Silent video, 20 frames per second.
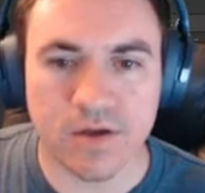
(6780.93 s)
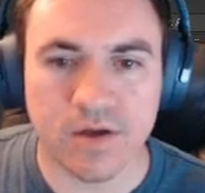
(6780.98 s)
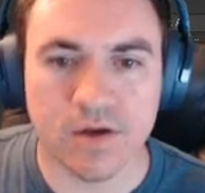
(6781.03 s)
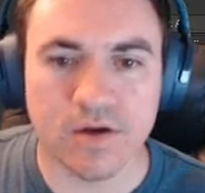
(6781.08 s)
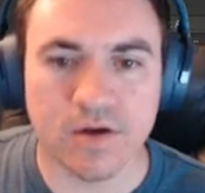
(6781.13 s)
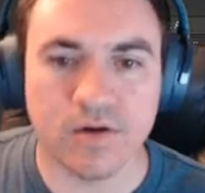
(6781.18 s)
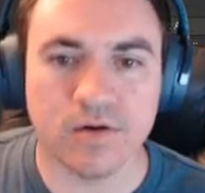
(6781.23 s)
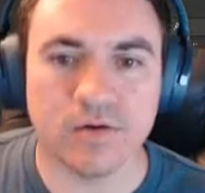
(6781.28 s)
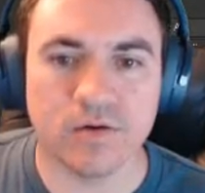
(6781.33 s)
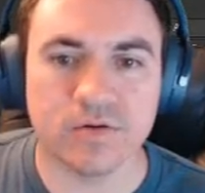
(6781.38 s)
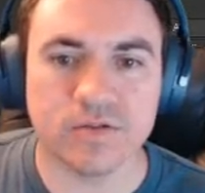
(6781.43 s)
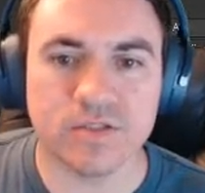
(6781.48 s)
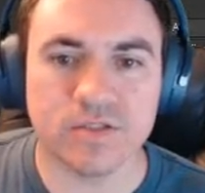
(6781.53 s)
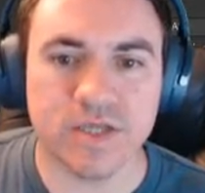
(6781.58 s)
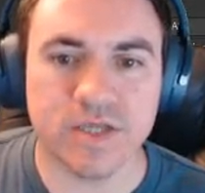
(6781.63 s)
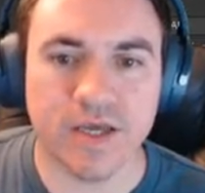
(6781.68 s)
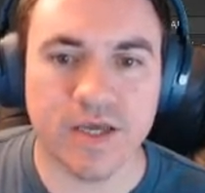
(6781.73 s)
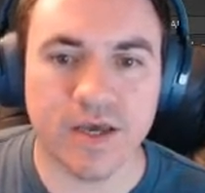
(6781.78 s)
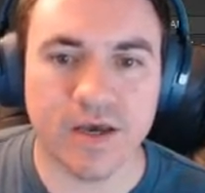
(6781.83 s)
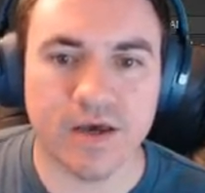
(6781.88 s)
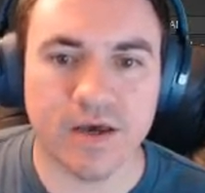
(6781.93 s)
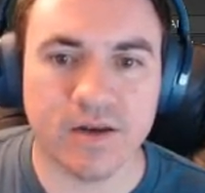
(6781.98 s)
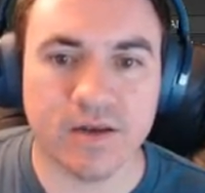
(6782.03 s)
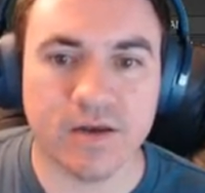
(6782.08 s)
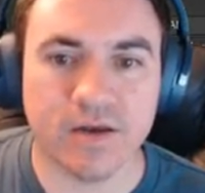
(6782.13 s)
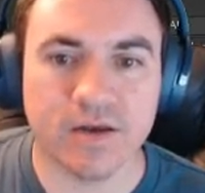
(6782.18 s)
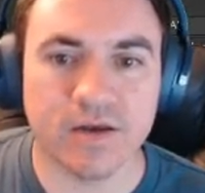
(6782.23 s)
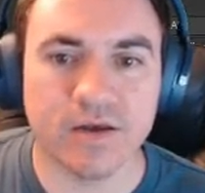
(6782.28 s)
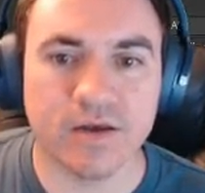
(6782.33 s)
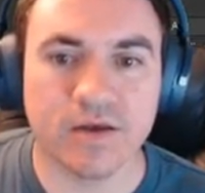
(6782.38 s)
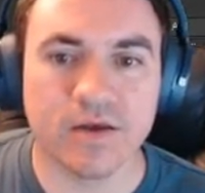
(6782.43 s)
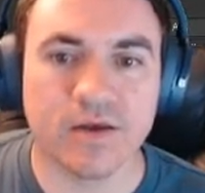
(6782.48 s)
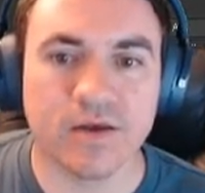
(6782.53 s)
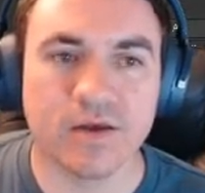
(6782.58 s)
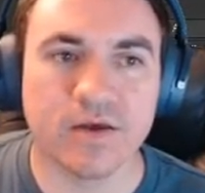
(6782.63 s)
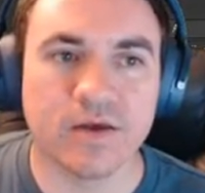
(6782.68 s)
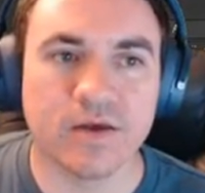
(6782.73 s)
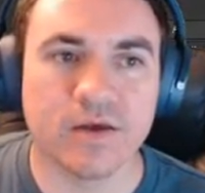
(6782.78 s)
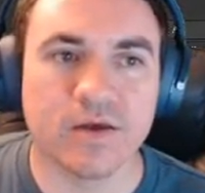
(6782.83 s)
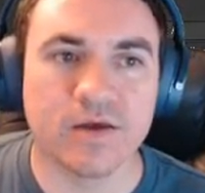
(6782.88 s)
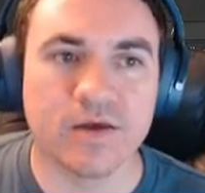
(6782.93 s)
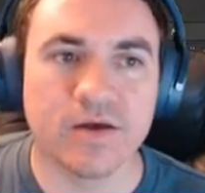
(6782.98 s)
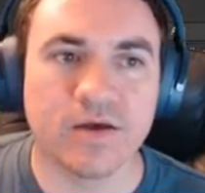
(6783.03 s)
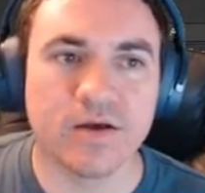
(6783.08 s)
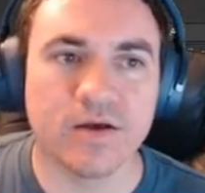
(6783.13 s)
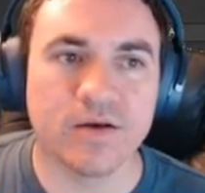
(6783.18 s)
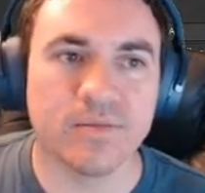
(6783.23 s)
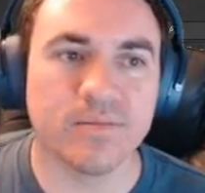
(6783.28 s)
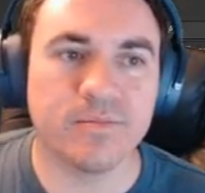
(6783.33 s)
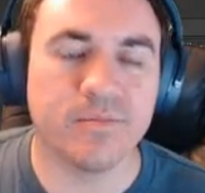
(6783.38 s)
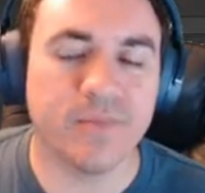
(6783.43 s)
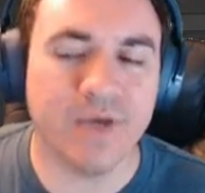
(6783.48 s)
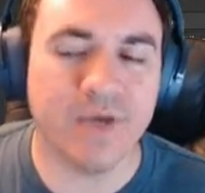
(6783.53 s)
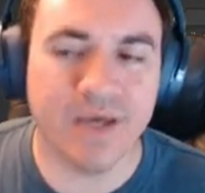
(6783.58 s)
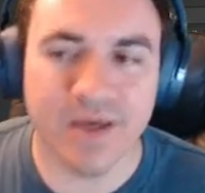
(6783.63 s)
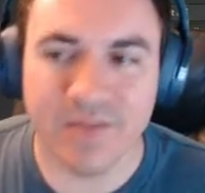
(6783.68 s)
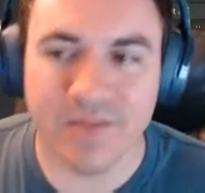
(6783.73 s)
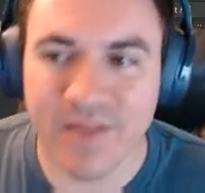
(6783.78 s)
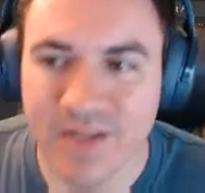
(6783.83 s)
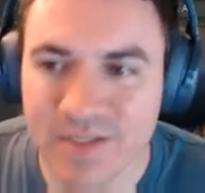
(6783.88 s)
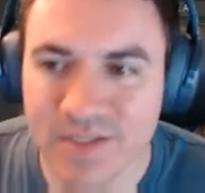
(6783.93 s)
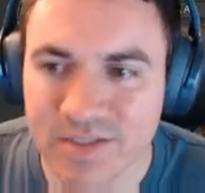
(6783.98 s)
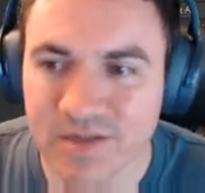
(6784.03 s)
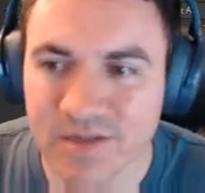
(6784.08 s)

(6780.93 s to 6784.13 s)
Oh, sad. Man, that's